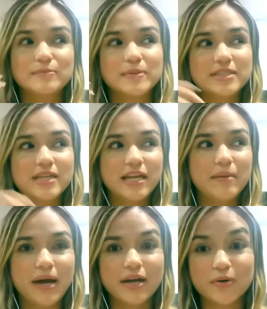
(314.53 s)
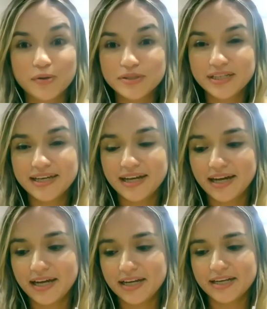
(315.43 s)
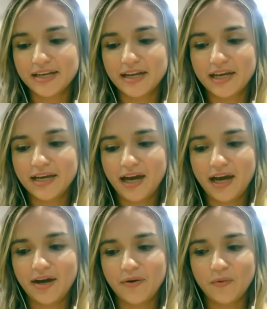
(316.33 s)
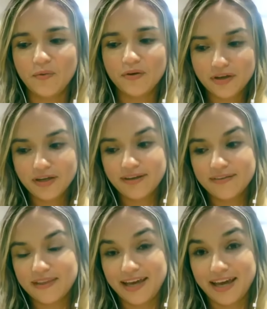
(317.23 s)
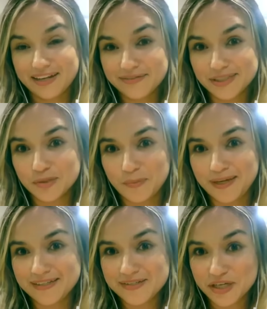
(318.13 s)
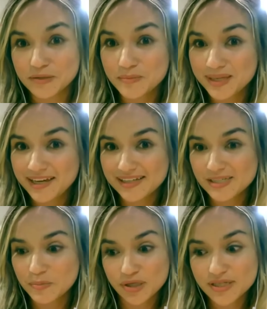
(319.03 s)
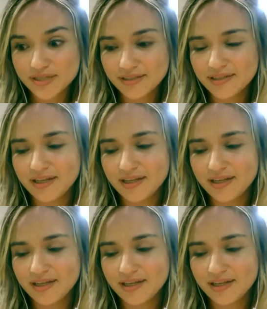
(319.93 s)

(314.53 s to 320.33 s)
especially my growth and how the N F T space changed me as a person.